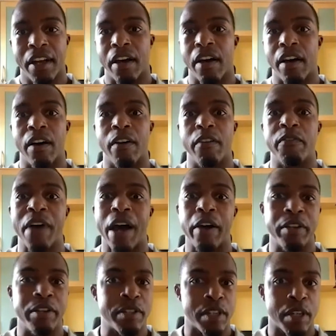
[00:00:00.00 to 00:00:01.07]
our
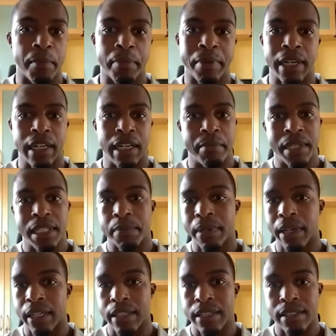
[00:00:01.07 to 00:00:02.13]
values are completely
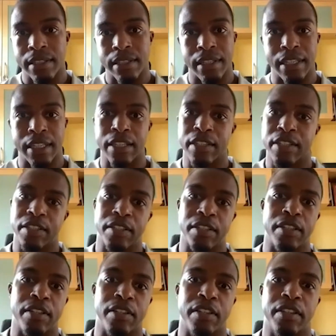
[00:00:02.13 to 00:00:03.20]
misplaced
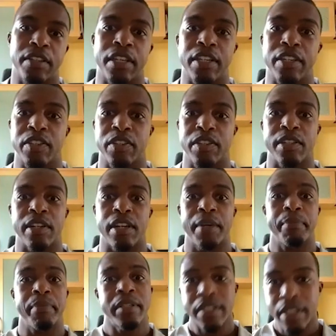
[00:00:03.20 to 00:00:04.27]
into things just
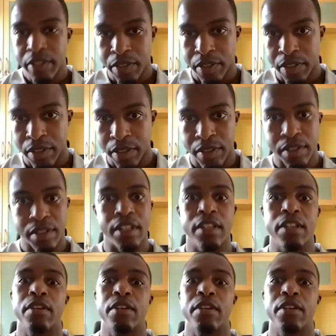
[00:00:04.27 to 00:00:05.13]
like possessions